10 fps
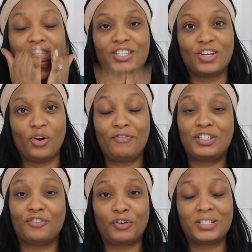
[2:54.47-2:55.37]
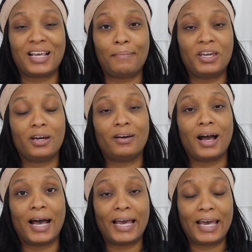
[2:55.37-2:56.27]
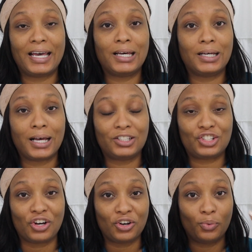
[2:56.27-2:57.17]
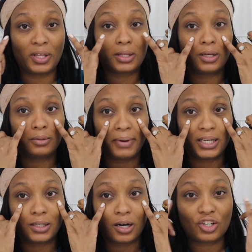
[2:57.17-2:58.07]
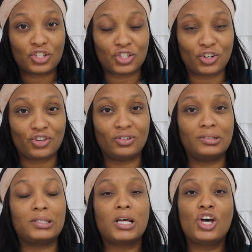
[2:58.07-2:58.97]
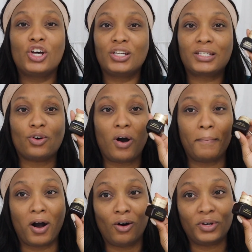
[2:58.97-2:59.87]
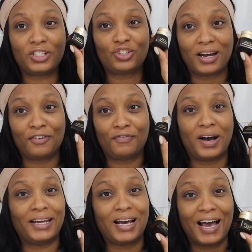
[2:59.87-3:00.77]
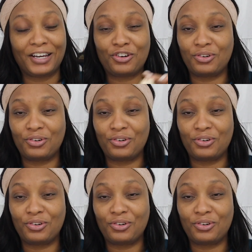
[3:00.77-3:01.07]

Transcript: So if it's your first time here, I struggle with my dark circles. So I'm always trying to find eye